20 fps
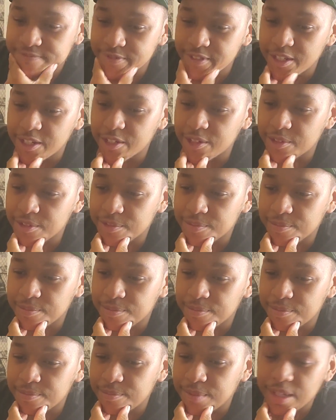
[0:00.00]
you know,
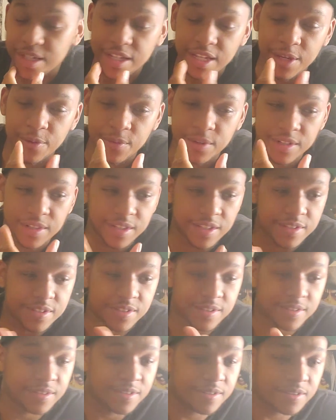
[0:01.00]
Benny ain't wanna
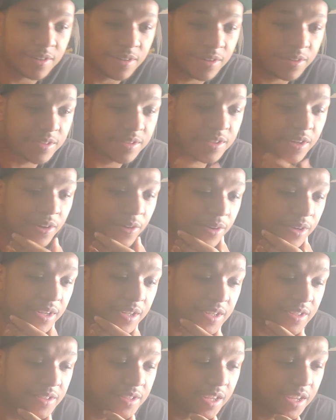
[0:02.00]
listen. You know,
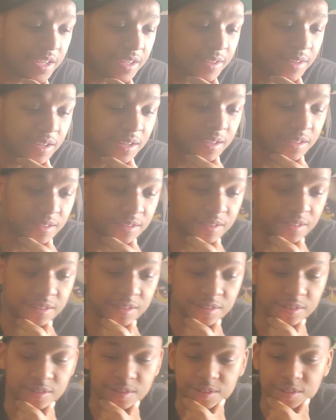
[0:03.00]
he's like, man,
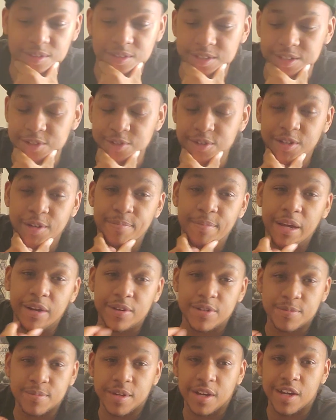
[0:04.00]
should you come back
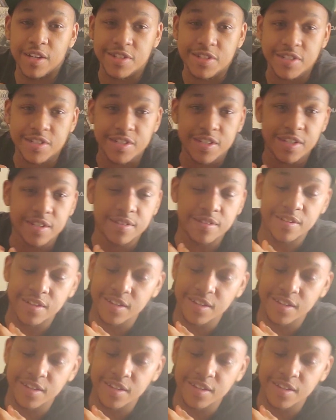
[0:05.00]
with some conscious shit?